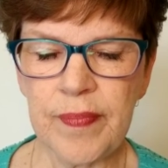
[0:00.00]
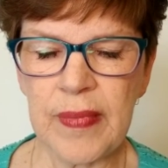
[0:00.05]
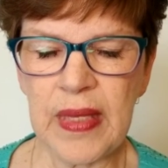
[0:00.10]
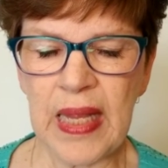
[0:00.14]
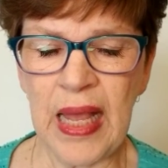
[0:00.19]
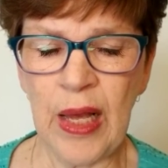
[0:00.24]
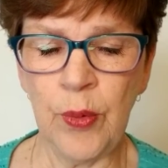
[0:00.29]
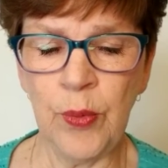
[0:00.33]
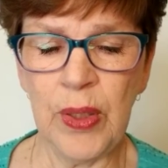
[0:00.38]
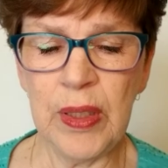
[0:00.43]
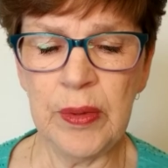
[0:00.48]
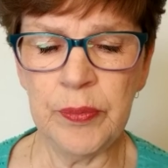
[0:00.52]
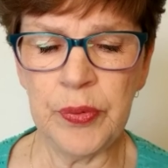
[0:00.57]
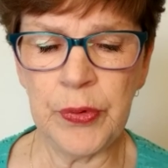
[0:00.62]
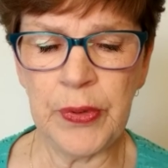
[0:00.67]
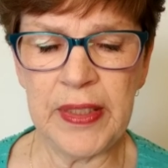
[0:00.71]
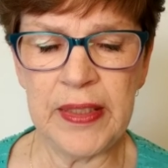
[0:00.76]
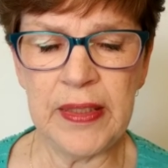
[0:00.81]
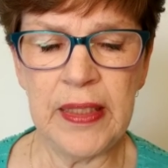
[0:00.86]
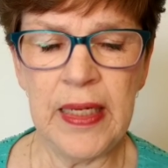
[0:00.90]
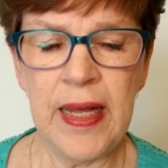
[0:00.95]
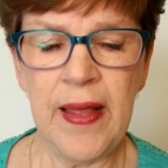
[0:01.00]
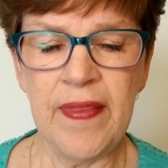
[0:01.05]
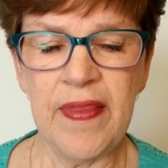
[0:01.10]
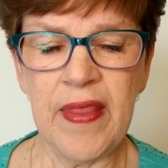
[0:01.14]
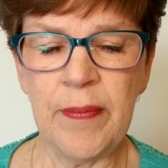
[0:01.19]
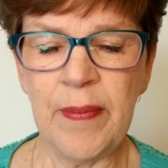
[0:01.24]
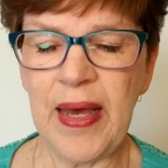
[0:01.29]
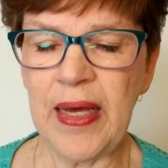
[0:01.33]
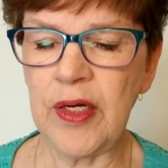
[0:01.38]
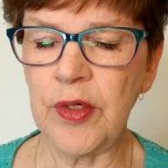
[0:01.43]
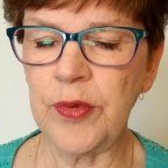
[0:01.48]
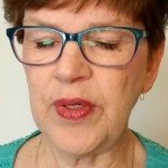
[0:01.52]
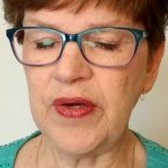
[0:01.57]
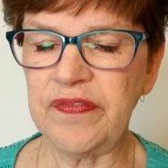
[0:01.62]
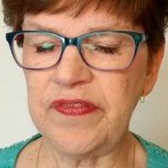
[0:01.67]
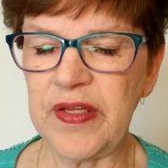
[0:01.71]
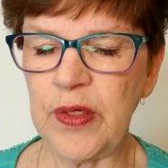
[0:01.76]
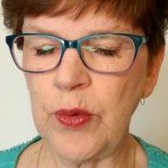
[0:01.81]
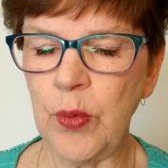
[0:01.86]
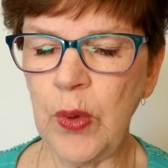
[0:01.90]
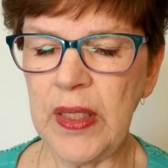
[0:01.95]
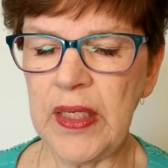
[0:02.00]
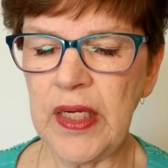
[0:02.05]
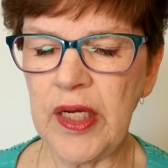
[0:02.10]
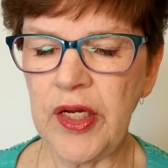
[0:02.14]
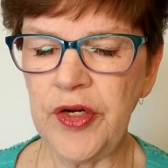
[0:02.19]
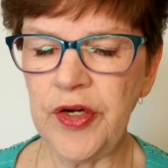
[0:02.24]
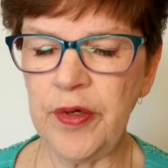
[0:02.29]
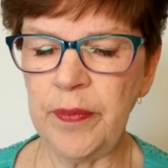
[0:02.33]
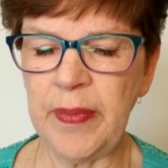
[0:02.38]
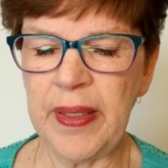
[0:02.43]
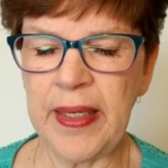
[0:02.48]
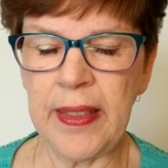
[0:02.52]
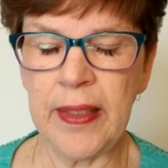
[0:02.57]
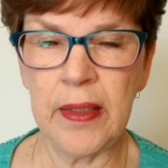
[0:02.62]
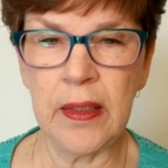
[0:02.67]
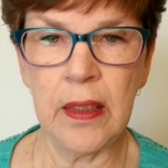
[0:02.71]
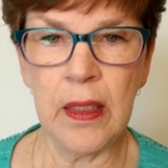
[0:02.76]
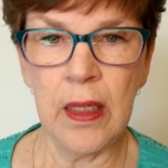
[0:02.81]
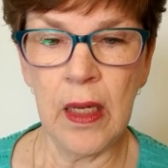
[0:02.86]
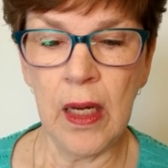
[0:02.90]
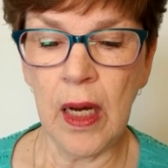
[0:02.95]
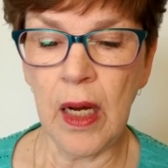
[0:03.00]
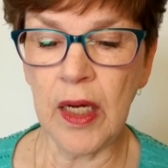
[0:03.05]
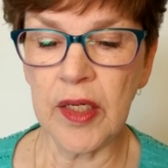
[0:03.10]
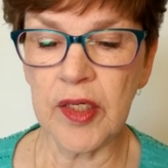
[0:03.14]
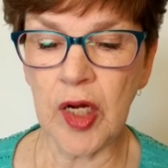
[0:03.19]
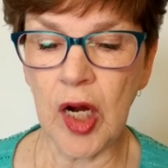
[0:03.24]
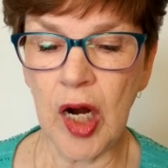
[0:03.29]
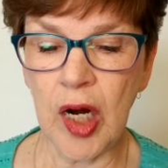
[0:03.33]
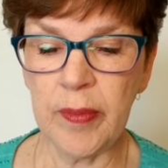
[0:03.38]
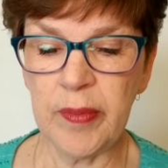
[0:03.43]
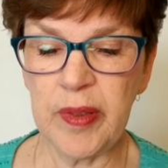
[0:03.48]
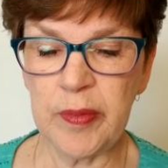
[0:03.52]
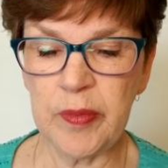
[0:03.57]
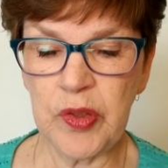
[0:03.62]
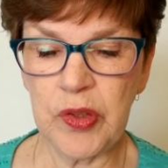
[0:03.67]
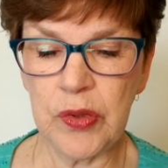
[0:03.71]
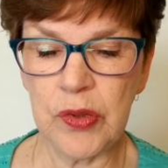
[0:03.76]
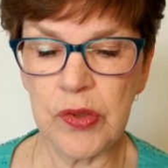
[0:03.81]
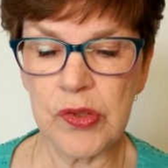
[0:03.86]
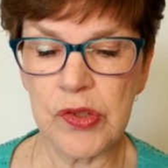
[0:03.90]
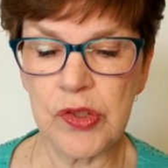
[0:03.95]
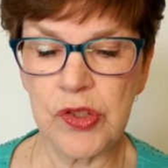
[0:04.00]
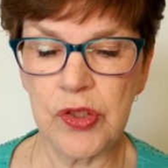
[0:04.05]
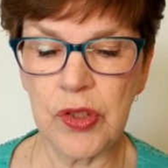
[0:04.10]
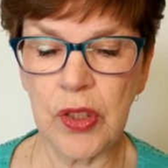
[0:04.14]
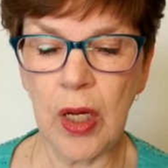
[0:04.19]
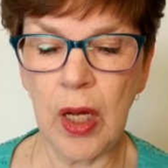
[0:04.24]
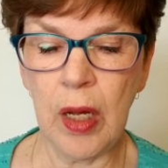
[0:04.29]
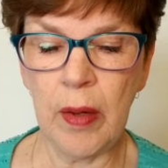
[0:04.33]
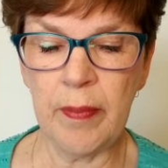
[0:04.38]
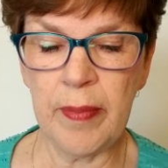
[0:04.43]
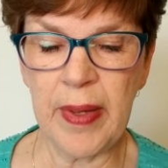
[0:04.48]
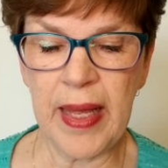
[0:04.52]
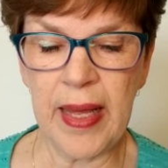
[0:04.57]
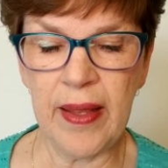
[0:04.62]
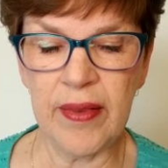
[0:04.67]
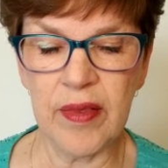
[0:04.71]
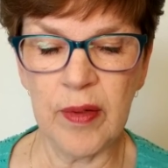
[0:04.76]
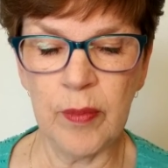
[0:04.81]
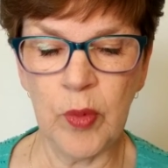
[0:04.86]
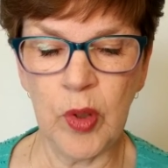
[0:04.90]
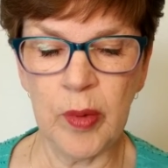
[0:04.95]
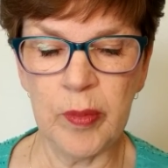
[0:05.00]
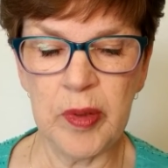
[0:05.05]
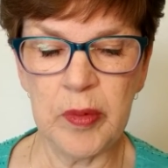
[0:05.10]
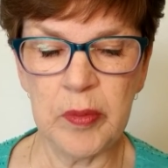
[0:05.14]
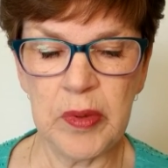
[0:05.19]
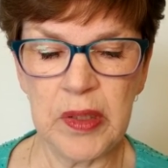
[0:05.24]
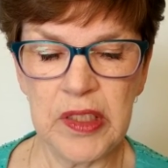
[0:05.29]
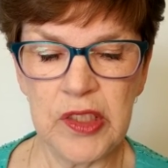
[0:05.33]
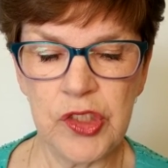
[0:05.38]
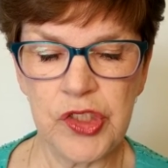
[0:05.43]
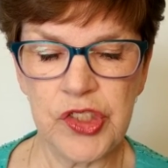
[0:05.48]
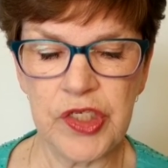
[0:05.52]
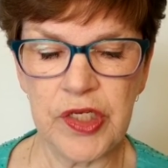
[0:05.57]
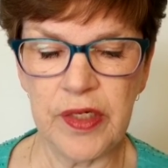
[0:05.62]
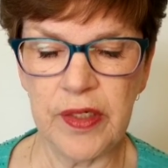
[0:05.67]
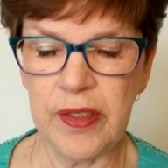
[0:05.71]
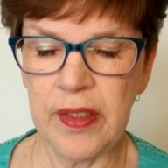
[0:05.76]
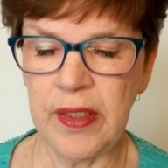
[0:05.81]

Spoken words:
At one point, they mounted roughly 100 men on army mules to combat the Mormon militia.